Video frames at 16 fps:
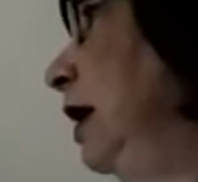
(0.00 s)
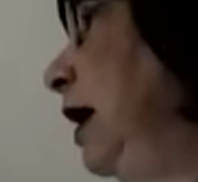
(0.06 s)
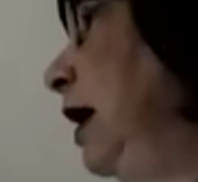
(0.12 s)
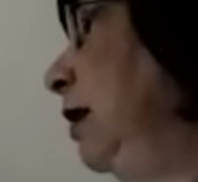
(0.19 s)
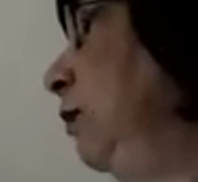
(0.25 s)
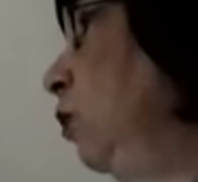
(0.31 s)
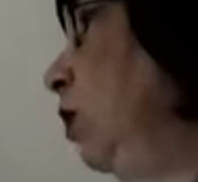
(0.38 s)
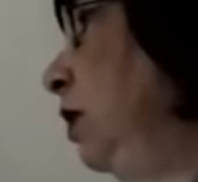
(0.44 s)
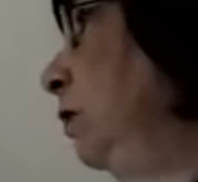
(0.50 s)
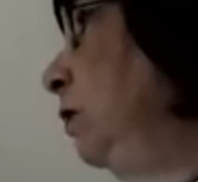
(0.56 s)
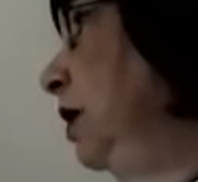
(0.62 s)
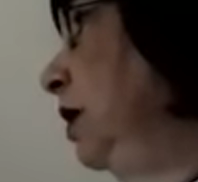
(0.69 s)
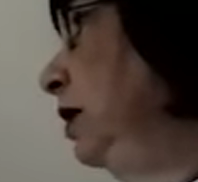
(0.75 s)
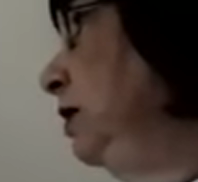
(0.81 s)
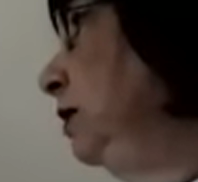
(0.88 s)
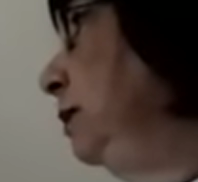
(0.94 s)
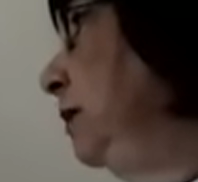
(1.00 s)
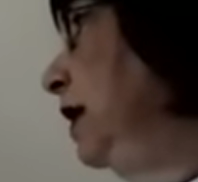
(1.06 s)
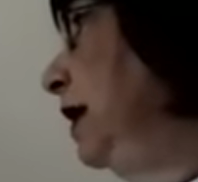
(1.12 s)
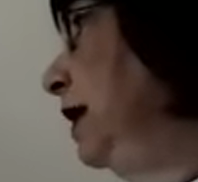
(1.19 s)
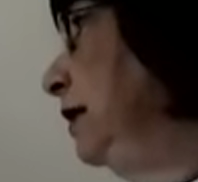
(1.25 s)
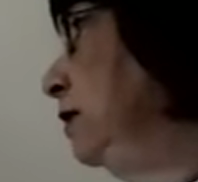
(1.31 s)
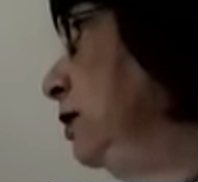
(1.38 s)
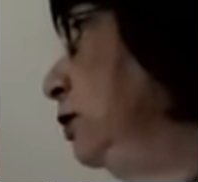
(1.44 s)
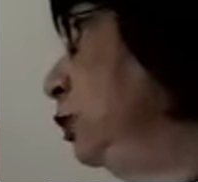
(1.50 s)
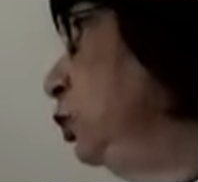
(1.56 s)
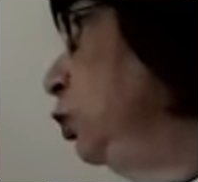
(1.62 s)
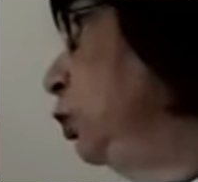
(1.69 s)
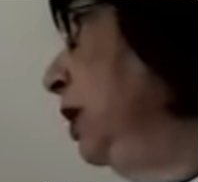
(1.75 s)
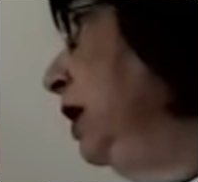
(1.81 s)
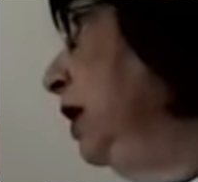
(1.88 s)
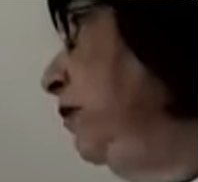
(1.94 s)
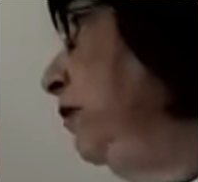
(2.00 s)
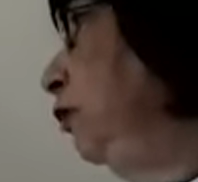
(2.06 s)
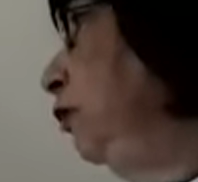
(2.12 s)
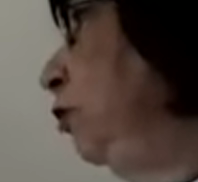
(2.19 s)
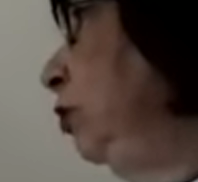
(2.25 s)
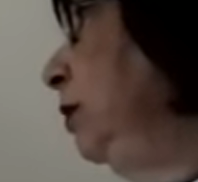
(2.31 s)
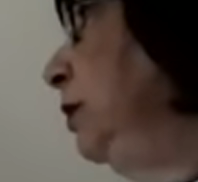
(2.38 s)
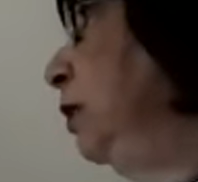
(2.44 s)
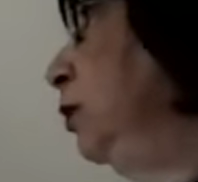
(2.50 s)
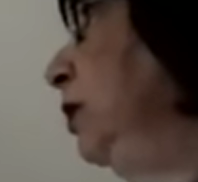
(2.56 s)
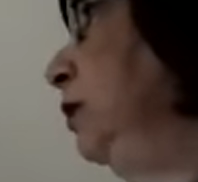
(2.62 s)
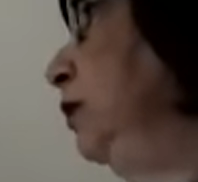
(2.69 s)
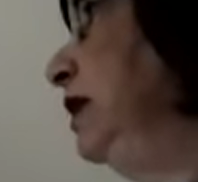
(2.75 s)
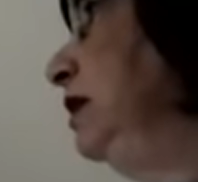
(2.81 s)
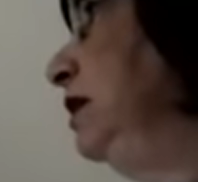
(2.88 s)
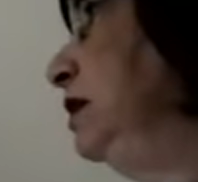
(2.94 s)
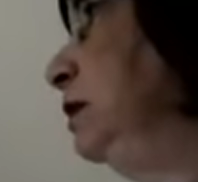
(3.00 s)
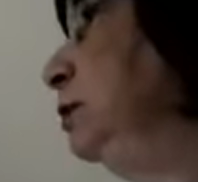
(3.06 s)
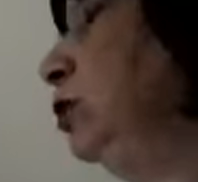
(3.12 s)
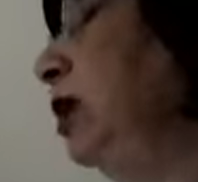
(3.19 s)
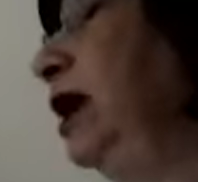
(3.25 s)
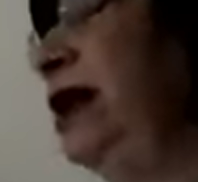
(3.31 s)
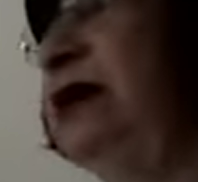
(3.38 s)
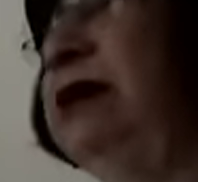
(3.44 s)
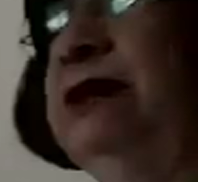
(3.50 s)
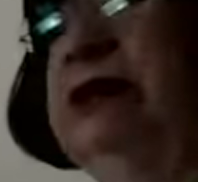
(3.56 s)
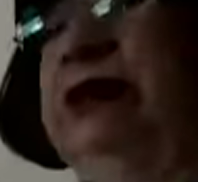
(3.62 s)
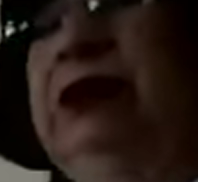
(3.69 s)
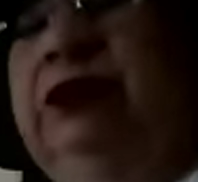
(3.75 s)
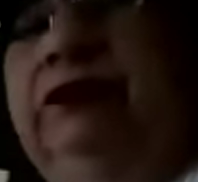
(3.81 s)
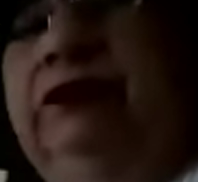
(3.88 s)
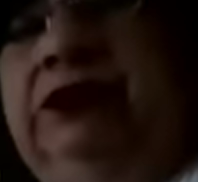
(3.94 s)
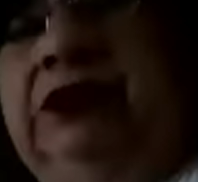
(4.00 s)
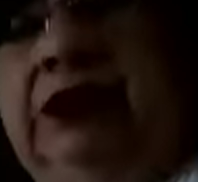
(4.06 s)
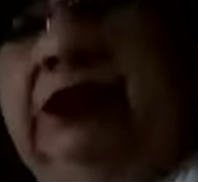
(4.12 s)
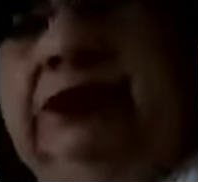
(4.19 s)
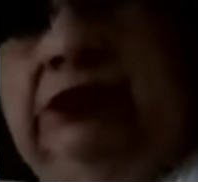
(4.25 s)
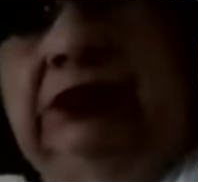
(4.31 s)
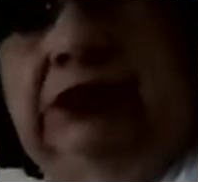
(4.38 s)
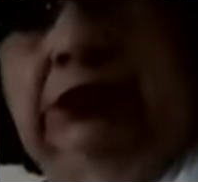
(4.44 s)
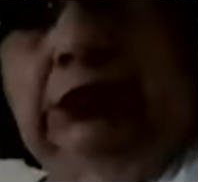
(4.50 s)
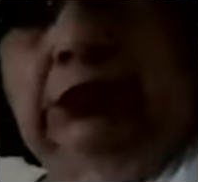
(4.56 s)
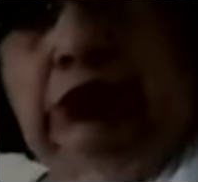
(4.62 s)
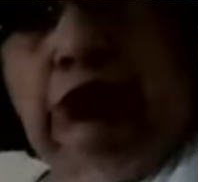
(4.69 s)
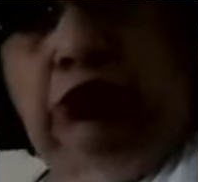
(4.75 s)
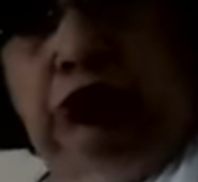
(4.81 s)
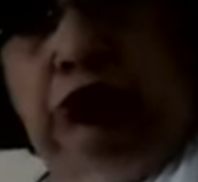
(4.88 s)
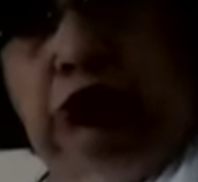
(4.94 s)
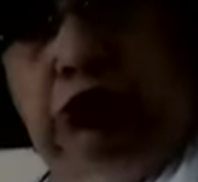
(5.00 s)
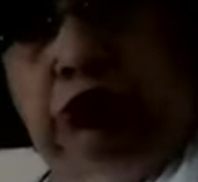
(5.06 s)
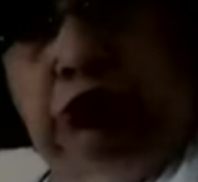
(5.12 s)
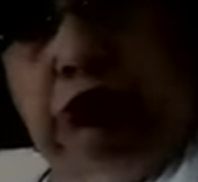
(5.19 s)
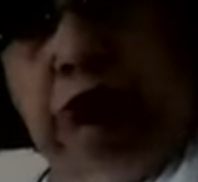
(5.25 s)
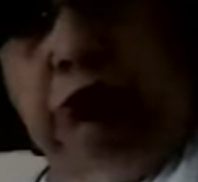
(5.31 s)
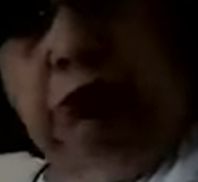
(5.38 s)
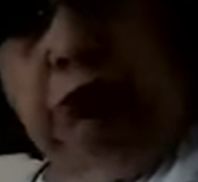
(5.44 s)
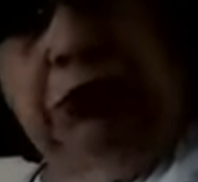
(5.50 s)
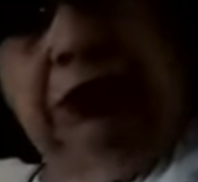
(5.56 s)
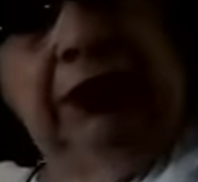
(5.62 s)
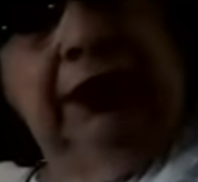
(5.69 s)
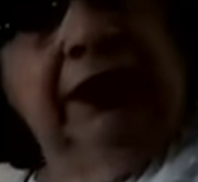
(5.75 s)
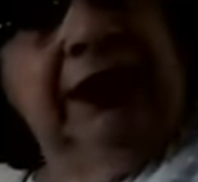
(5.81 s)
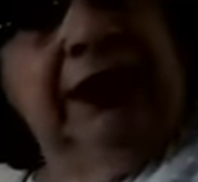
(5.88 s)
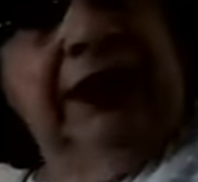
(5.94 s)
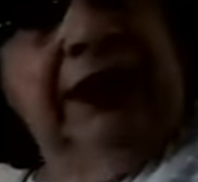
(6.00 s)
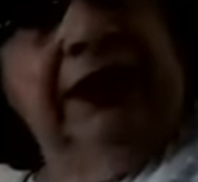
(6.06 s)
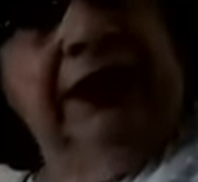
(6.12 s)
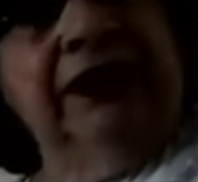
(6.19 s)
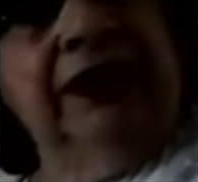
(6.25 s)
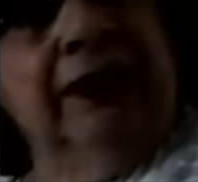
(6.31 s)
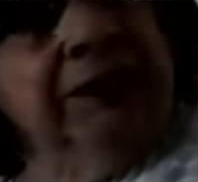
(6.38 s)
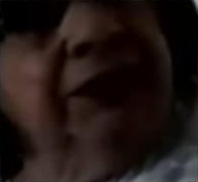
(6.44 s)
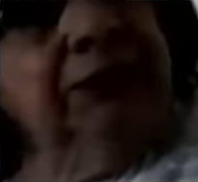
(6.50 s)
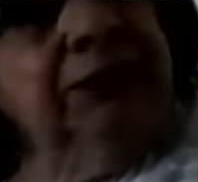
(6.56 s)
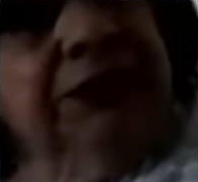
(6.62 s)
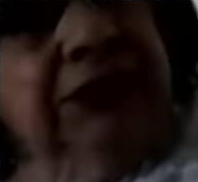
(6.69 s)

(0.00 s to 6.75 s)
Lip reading: And what multiplies to 24, but when we subtract it gives us 2, and that must be